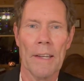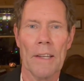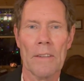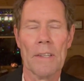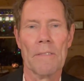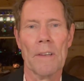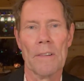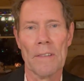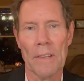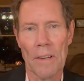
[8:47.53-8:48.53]
is if
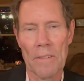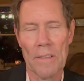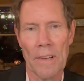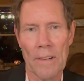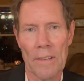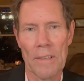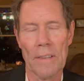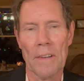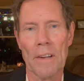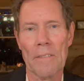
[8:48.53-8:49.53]
there's enough shares
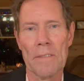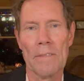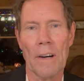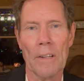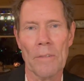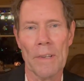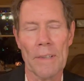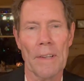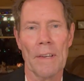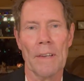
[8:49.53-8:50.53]
and enough following